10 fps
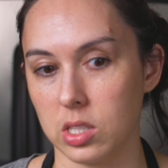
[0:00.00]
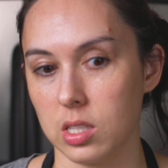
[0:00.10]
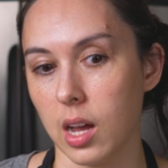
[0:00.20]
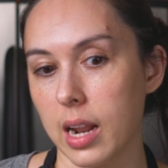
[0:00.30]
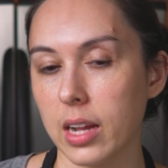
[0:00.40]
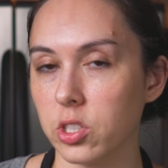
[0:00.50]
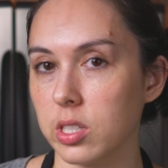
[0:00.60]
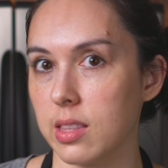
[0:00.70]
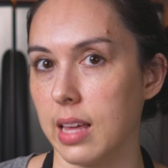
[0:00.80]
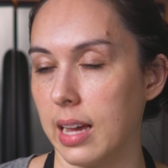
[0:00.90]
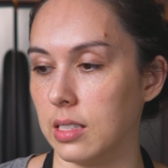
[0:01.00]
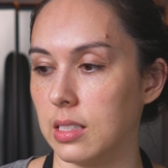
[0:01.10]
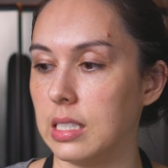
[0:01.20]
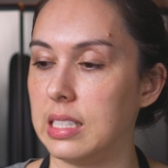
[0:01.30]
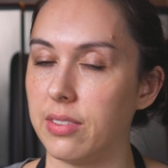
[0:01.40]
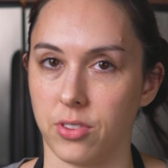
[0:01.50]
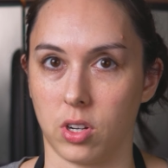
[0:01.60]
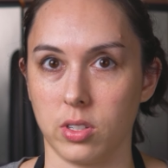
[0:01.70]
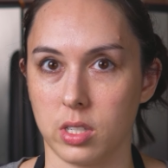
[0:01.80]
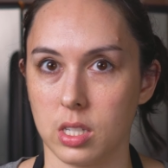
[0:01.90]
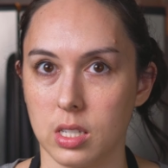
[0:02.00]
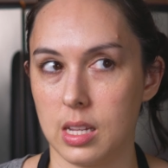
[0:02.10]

not actually that difficult.